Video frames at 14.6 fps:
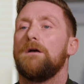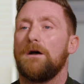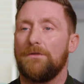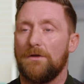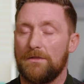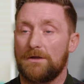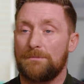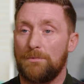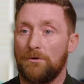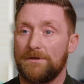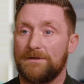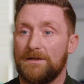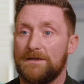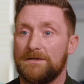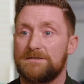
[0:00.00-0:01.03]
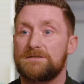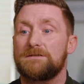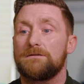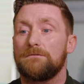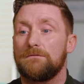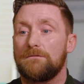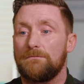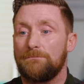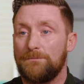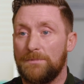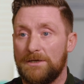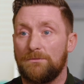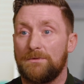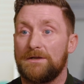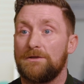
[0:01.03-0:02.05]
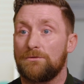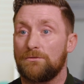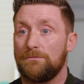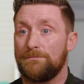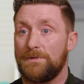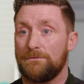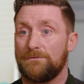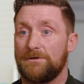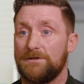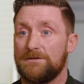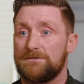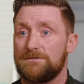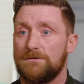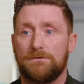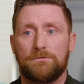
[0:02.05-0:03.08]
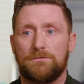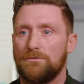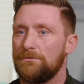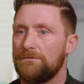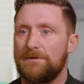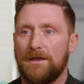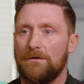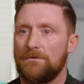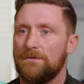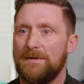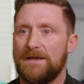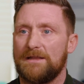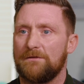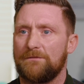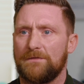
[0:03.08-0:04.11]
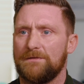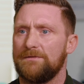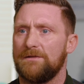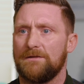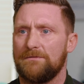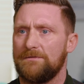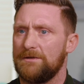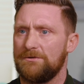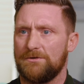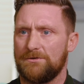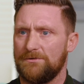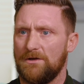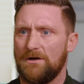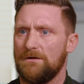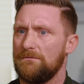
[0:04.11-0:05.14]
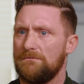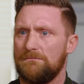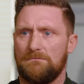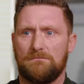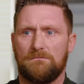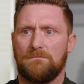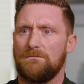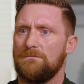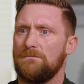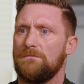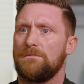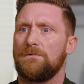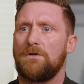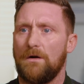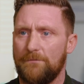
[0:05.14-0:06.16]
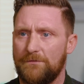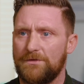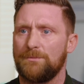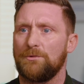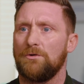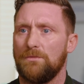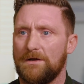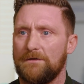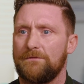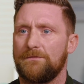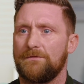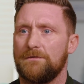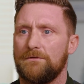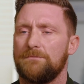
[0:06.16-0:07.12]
Another point is, be aware of your own boundaries. Don't tell them anything that you're not comfortable with.